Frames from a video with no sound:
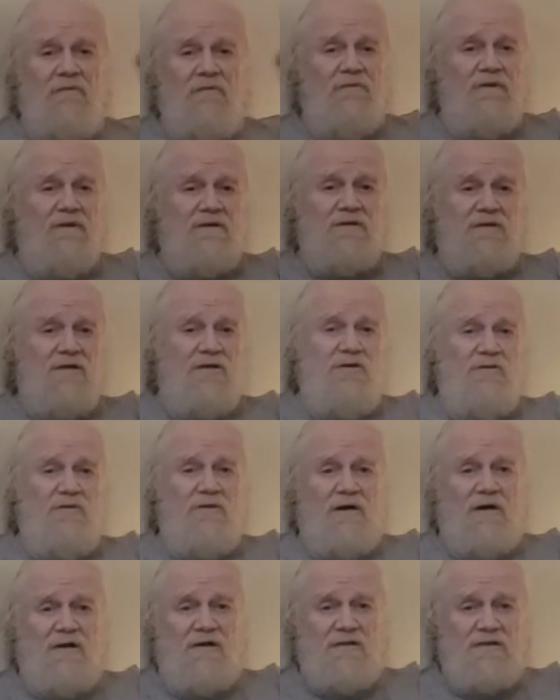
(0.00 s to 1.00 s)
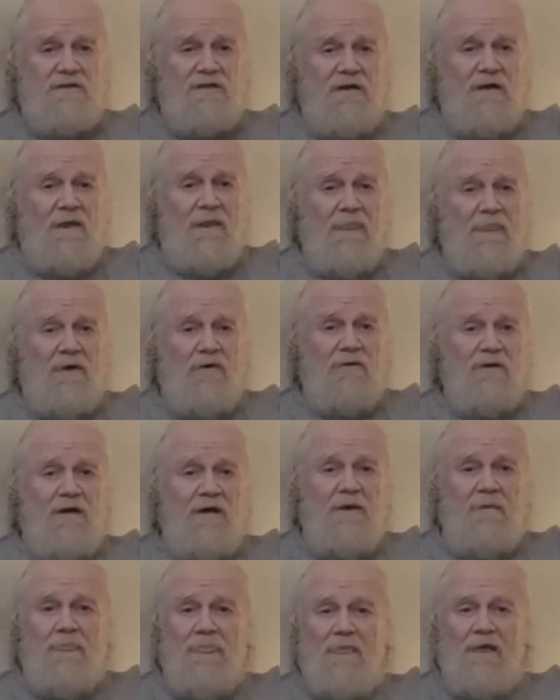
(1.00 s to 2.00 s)
invest in you guys.
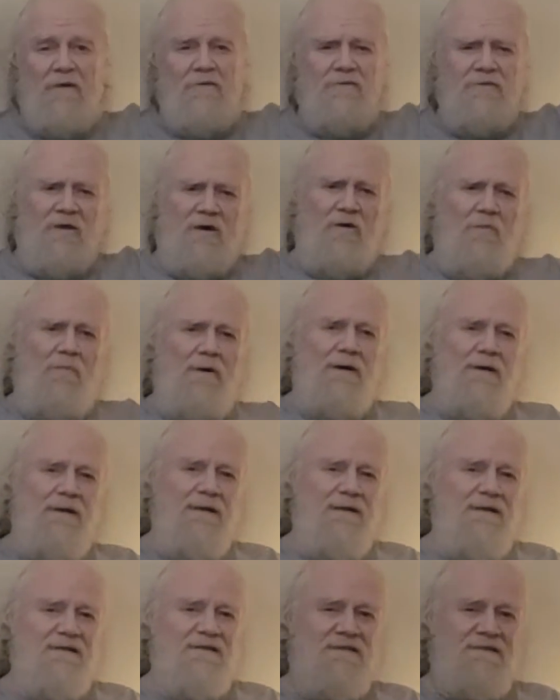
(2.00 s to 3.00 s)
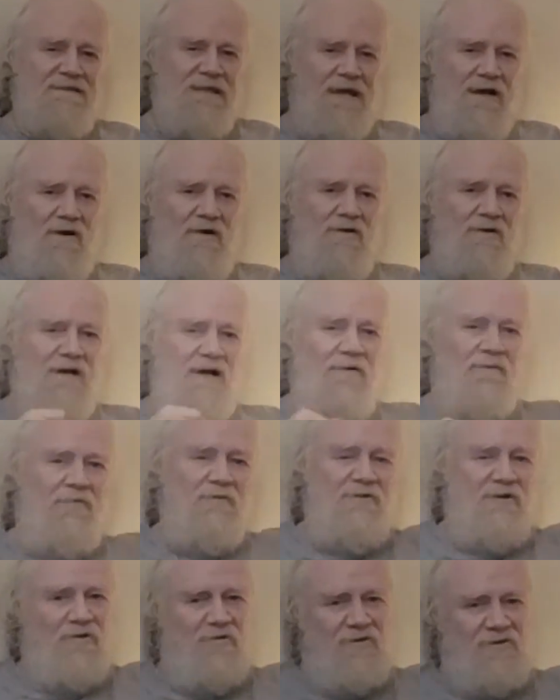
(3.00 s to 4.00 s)
Okay? Nobody listens. They all got
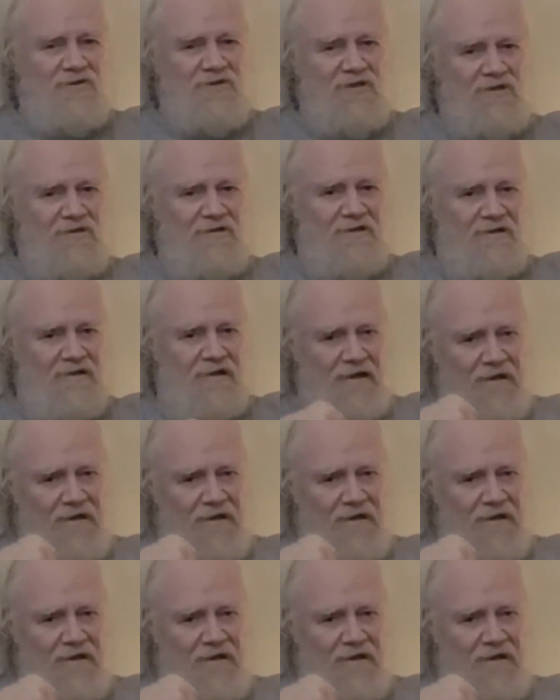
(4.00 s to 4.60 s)
with their agenda,